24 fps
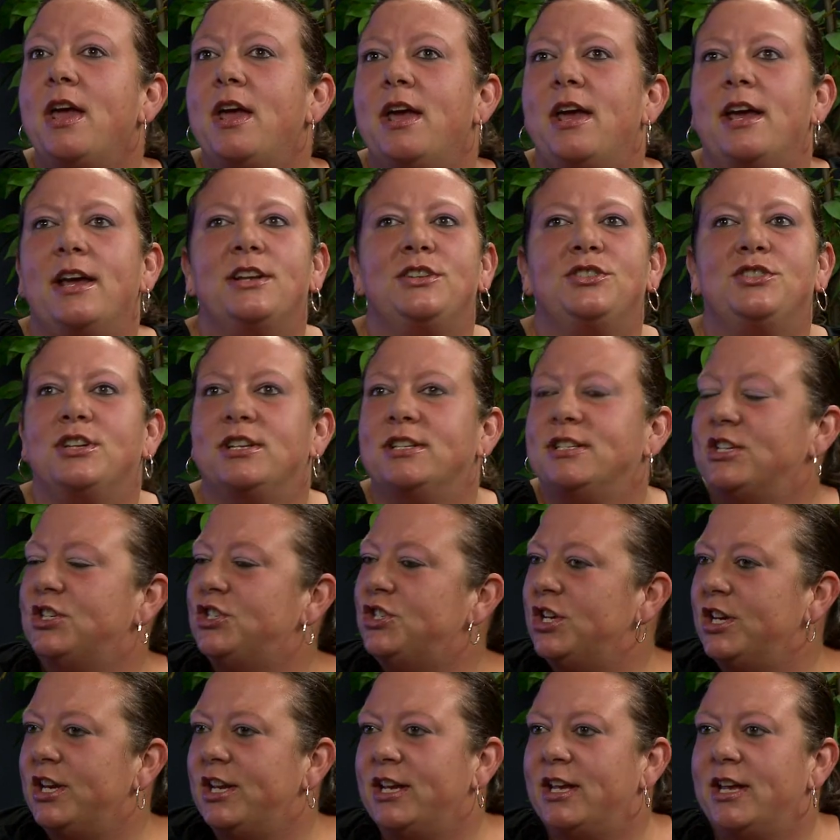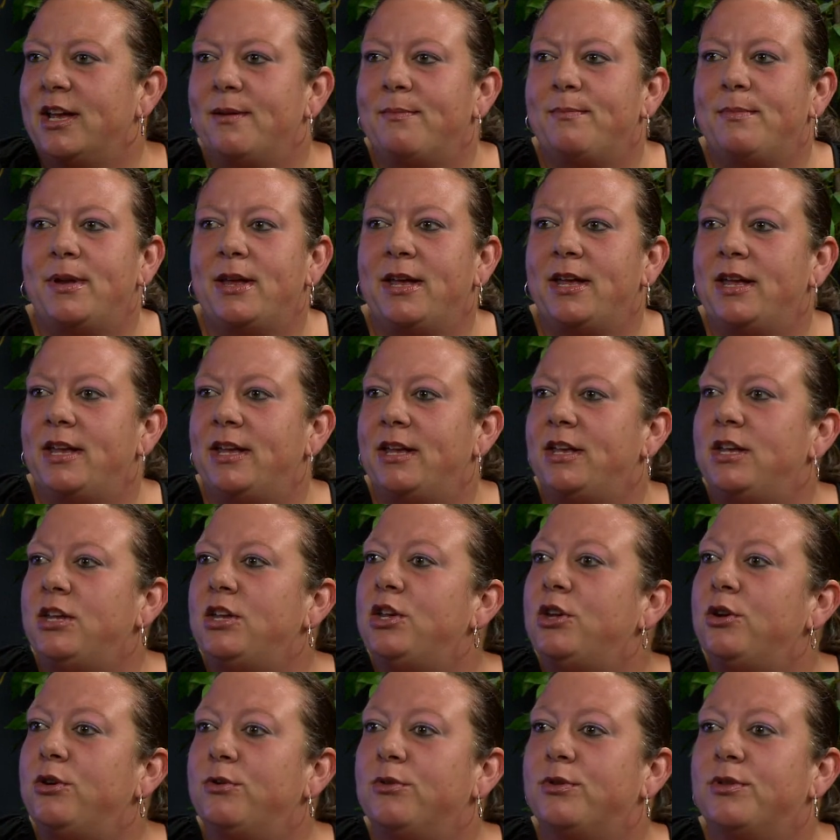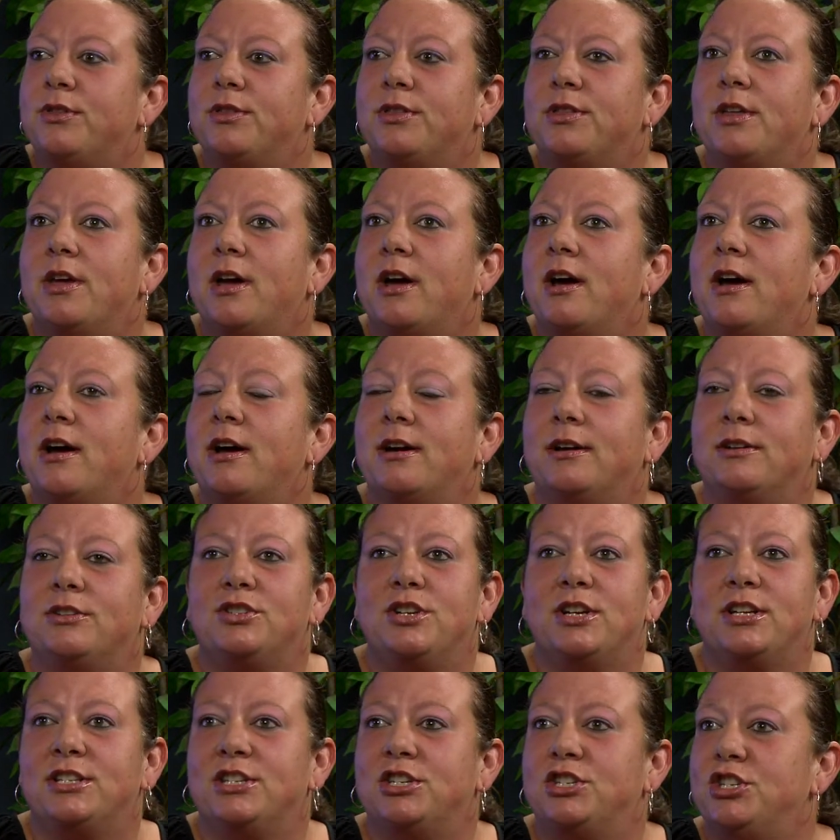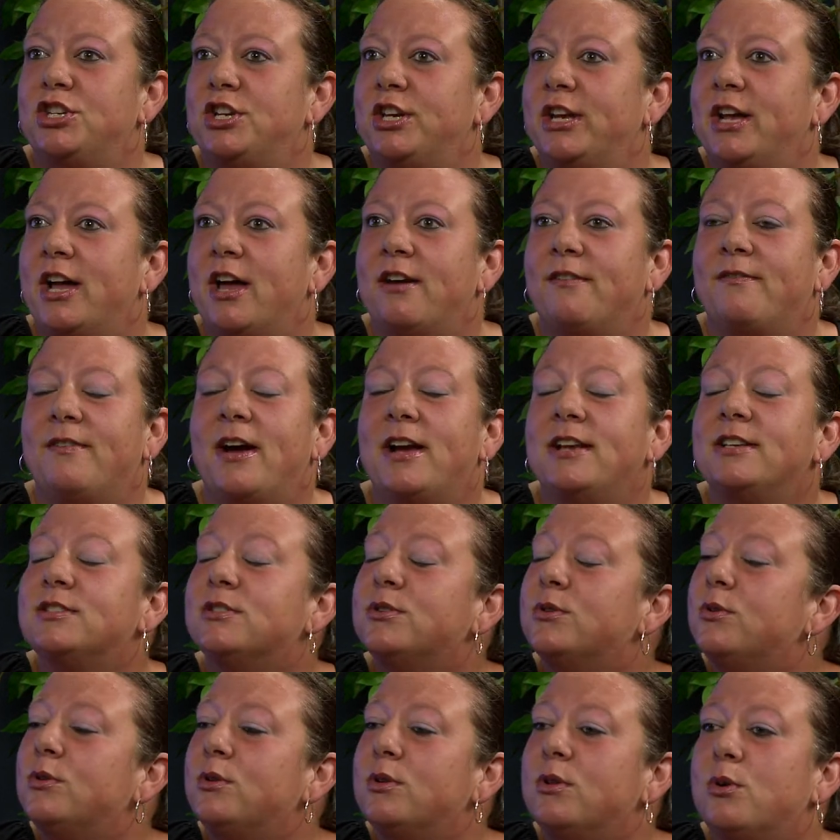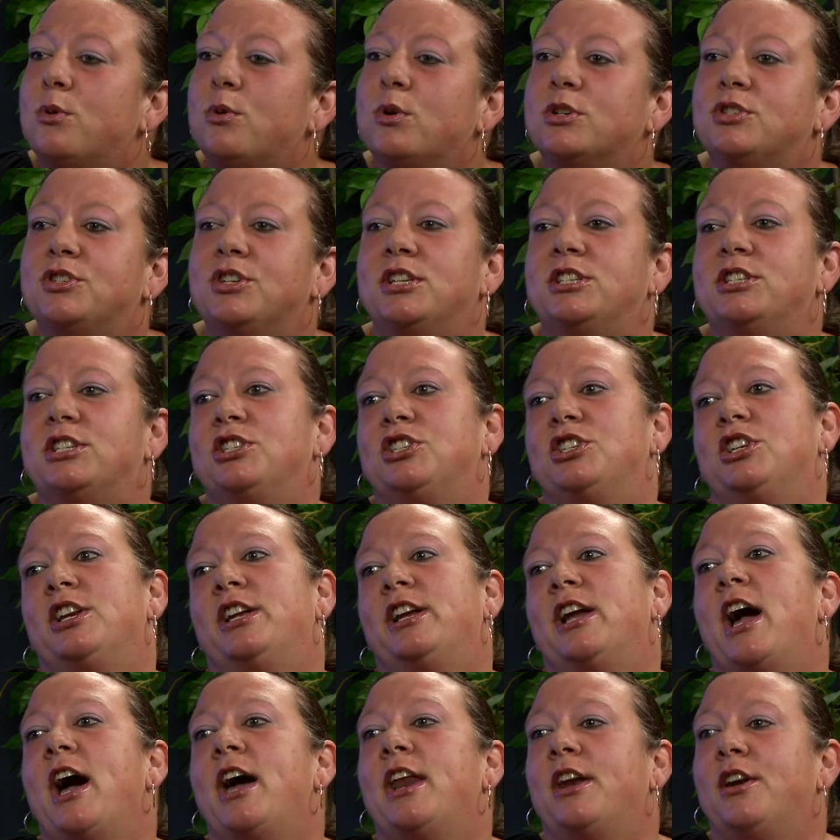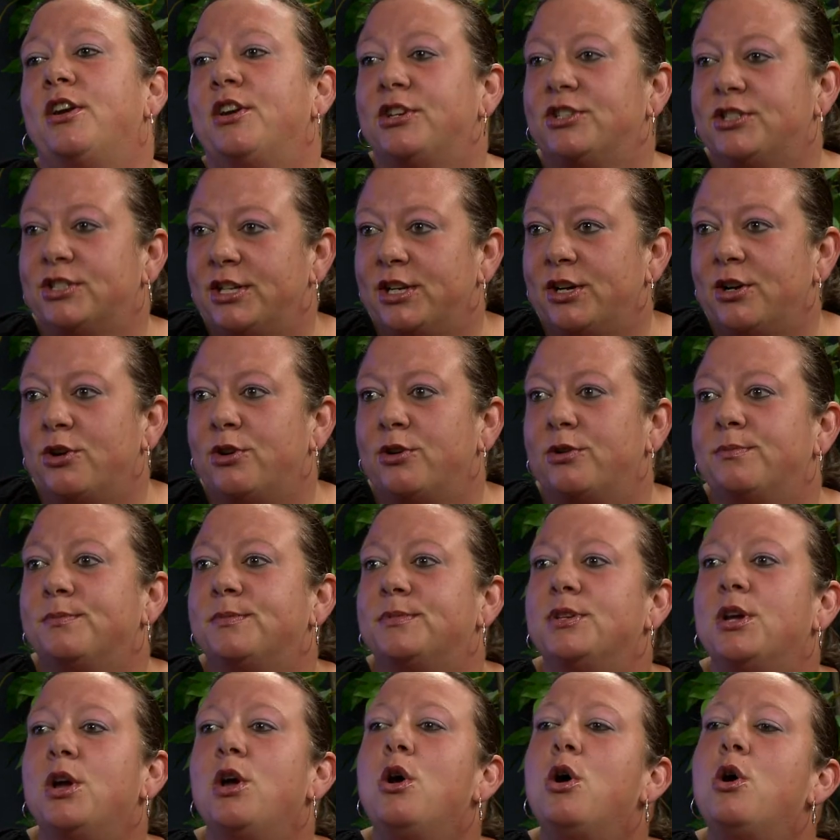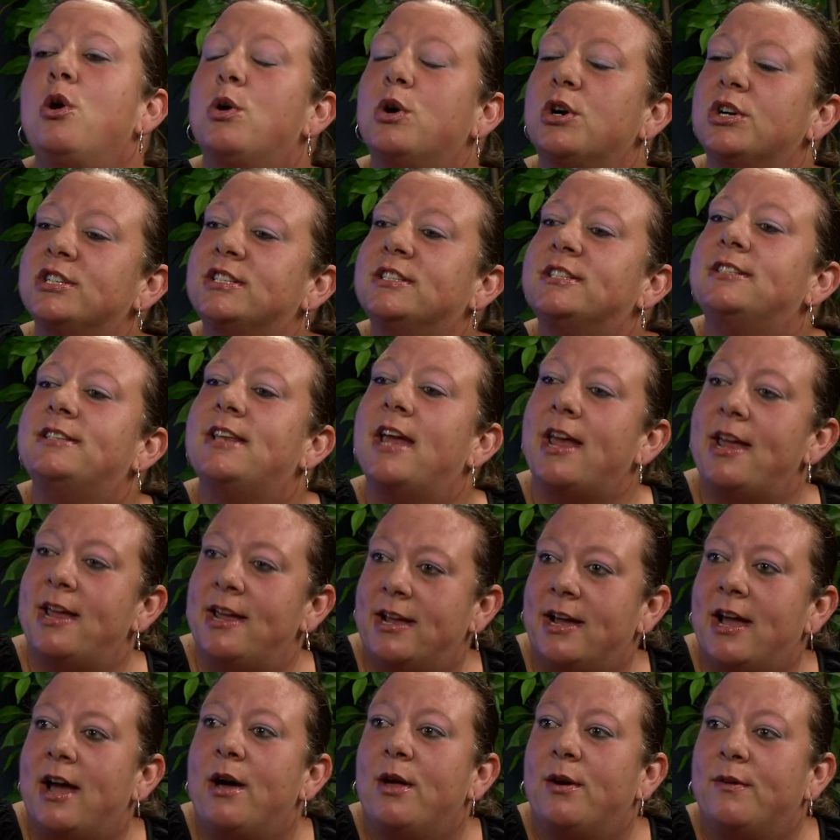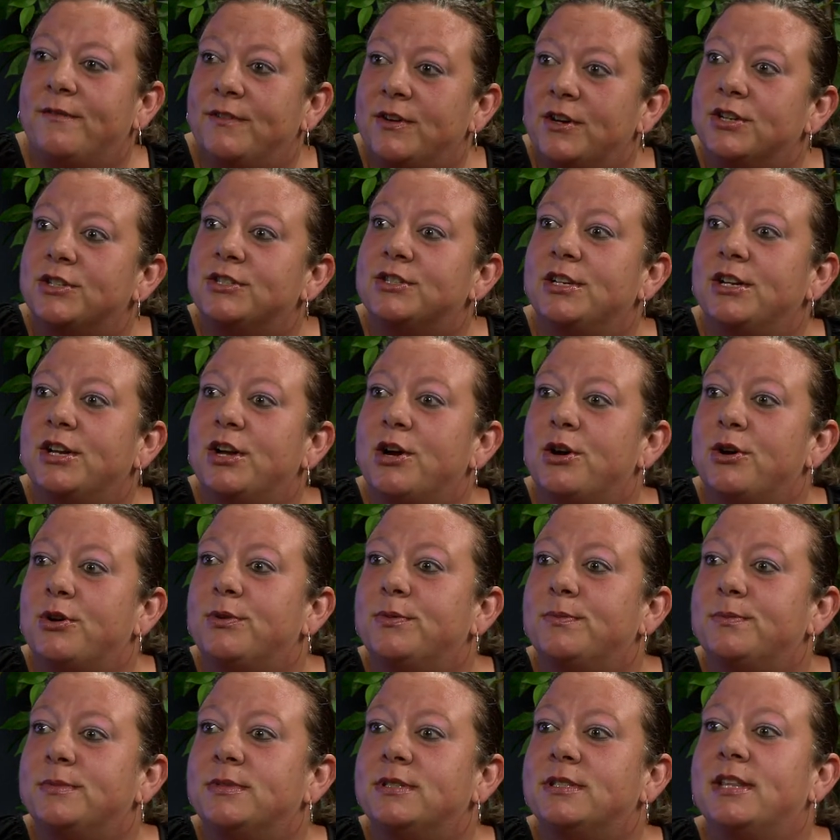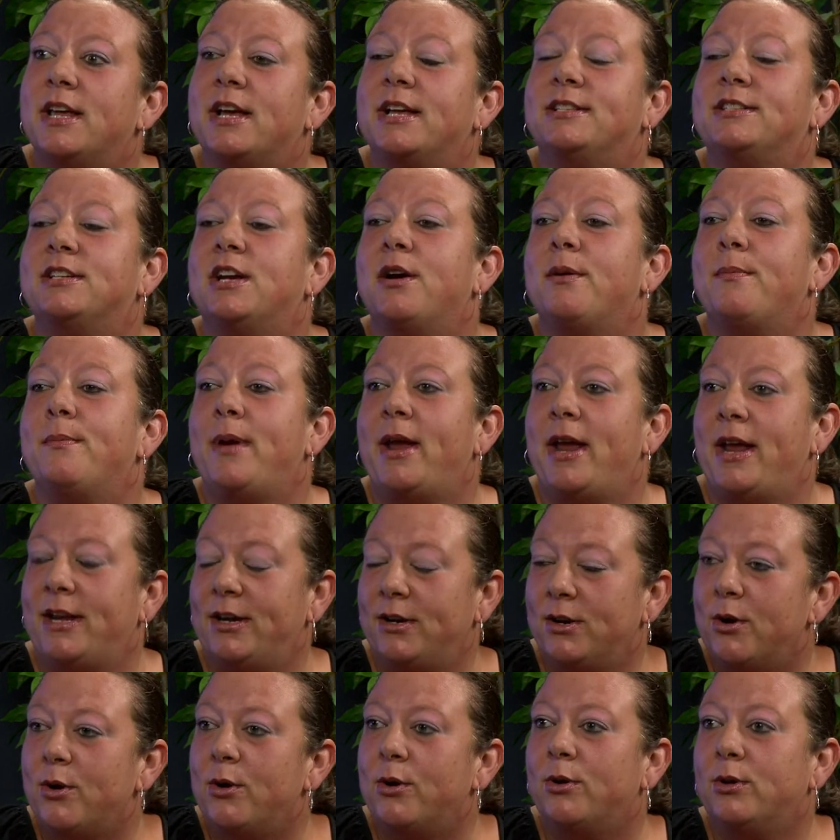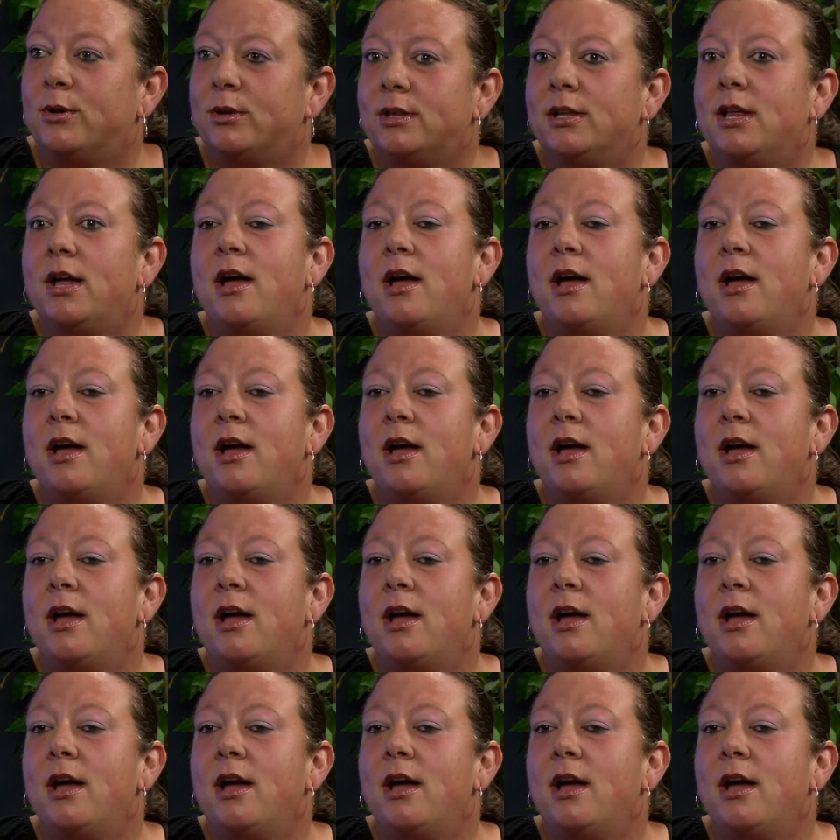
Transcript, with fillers: And transitioning can be youth uh, transitioning out of high school or transitioning out of nursing homes or staying out of nursing homes. That's okay. our main goal.